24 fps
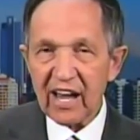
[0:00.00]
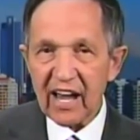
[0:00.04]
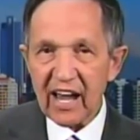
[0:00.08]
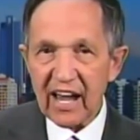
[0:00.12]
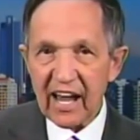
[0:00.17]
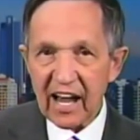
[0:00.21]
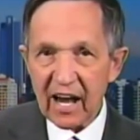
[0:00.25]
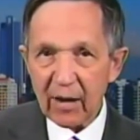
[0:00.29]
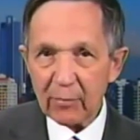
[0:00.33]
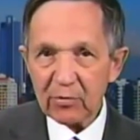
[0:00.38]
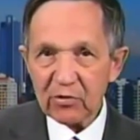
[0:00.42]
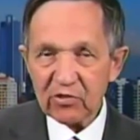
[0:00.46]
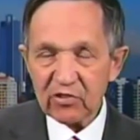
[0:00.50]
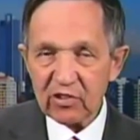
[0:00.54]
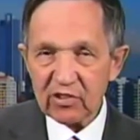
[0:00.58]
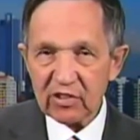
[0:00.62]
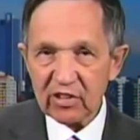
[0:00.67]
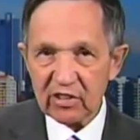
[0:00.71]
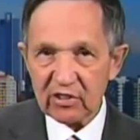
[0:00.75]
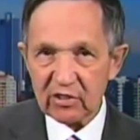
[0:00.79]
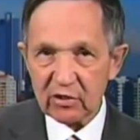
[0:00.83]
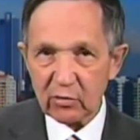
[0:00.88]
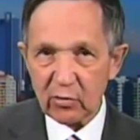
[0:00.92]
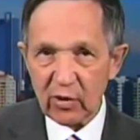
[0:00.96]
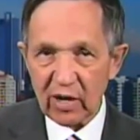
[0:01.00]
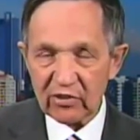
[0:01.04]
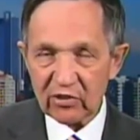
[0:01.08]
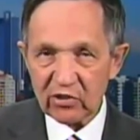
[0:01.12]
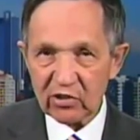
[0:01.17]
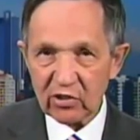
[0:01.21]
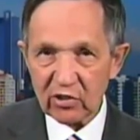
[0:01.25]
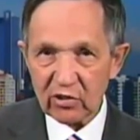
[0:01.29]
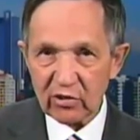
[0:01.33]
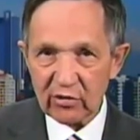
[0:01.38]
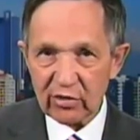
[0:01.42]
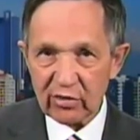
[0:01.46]
absent
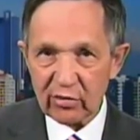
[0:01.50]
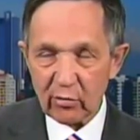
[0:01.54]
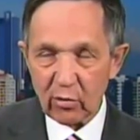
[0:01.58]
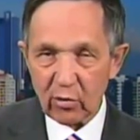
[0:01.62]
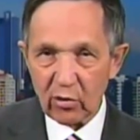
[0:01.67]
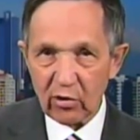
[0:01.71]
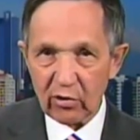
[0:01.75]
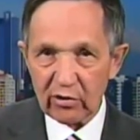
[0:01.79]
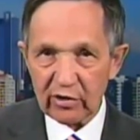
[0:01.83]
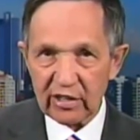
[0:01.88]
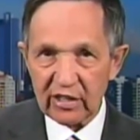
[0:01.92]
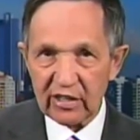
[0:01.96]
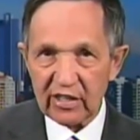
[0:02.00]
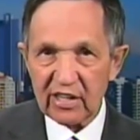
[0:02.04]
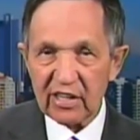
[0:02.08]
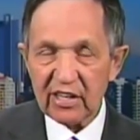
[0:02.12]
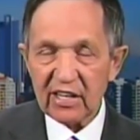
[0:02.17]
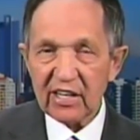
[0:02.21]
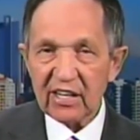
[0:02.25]
congressional authority,